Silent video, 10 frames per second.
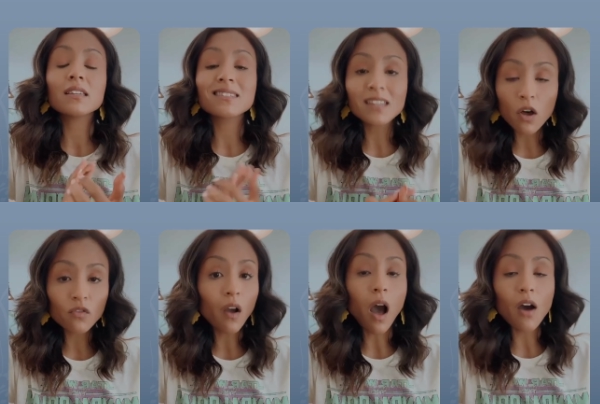
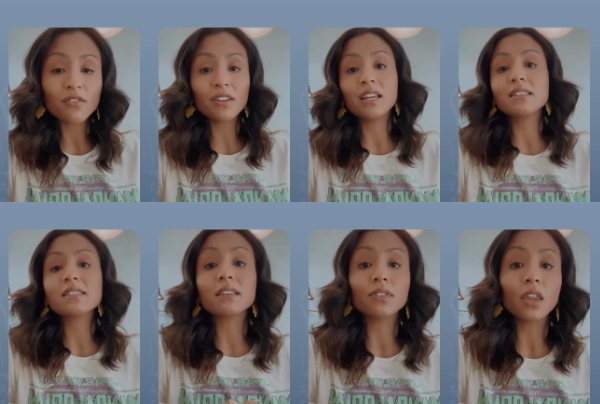self confidence,
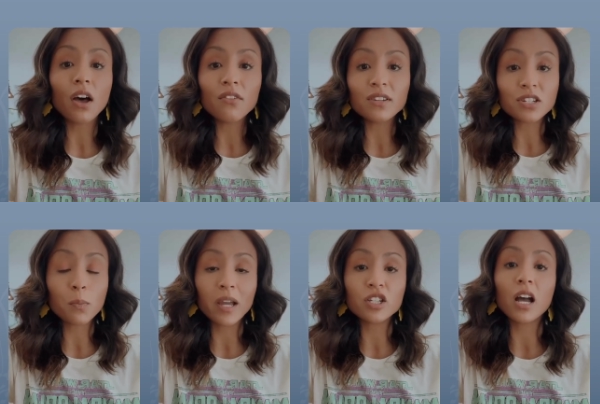and love into
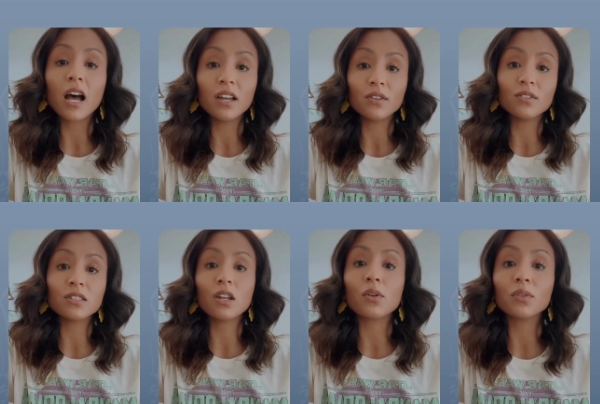my child
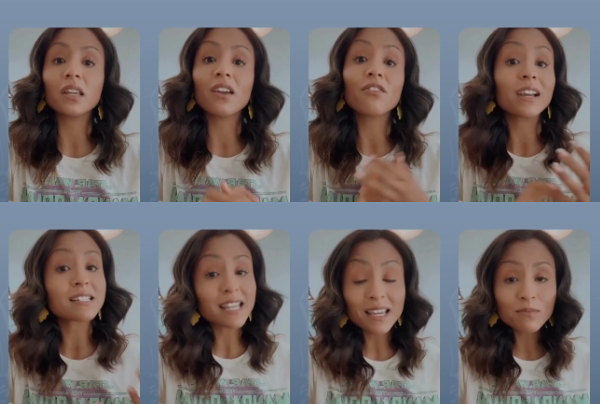not only affects
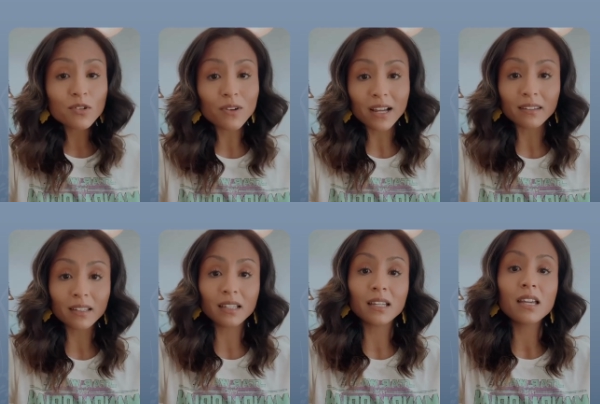him
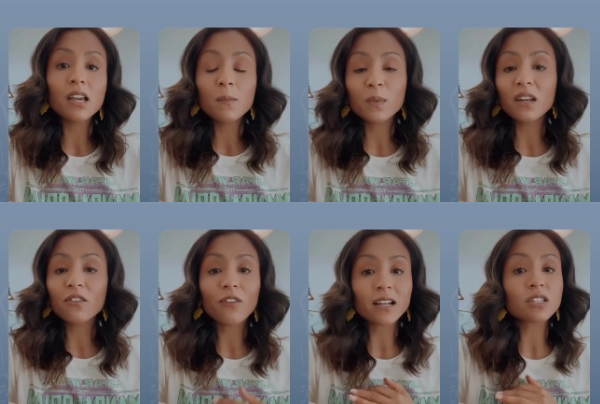directly, but
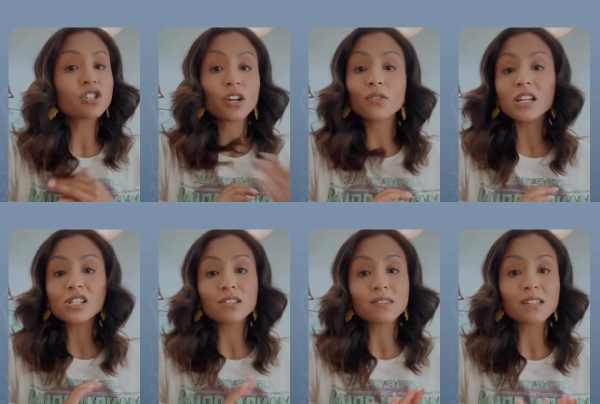affects
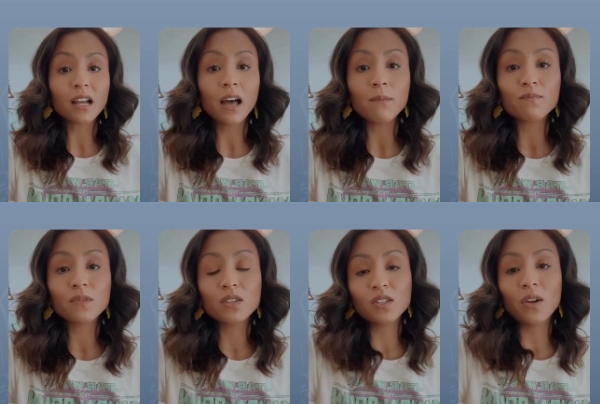generations to come.
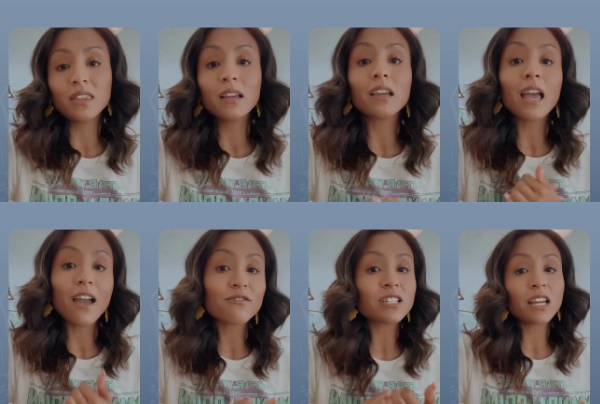So, I think
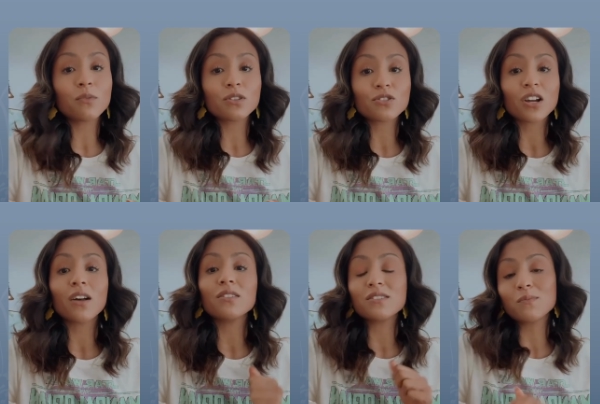every day with your
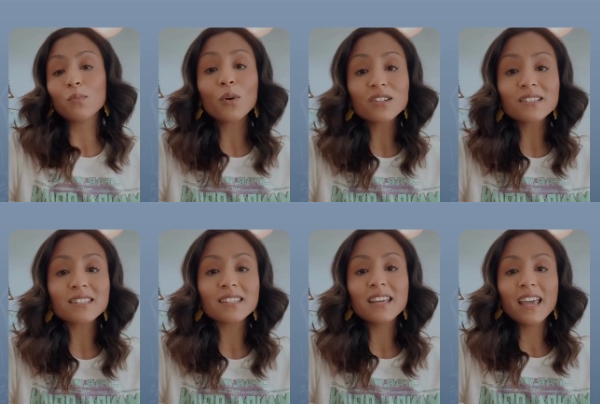child is
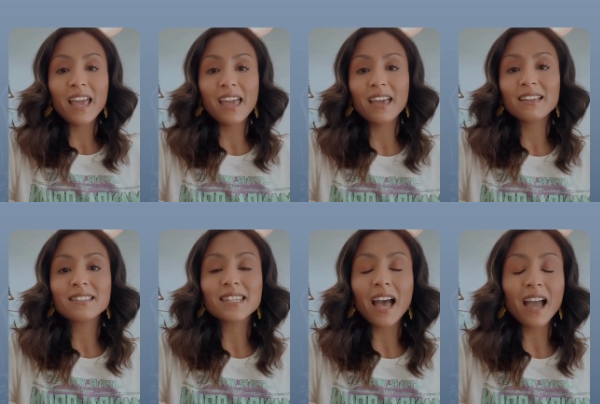important,
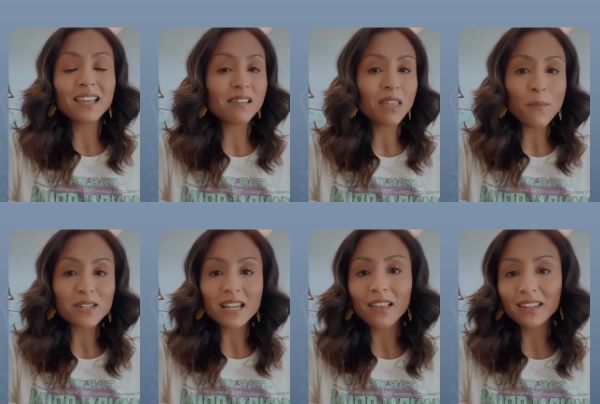and I keep that
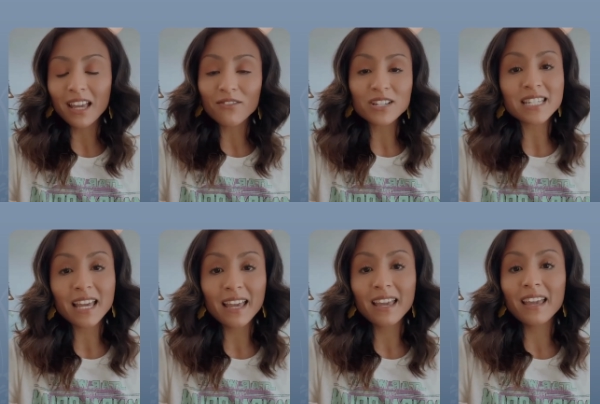mentality every
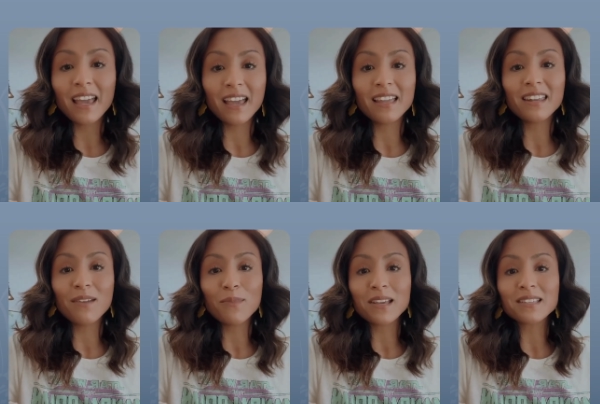day, and it
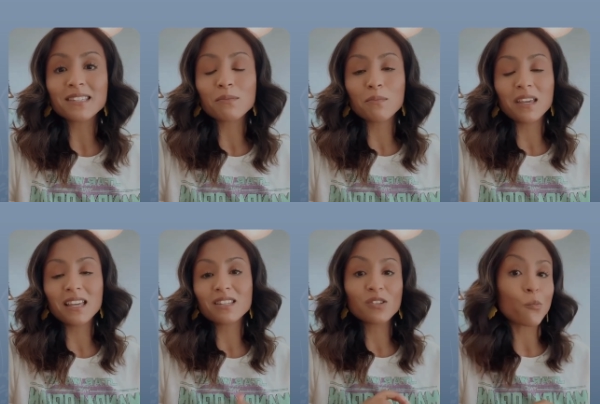makes me
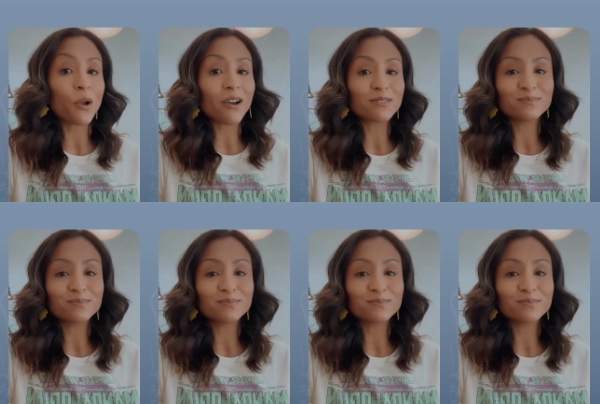so proud.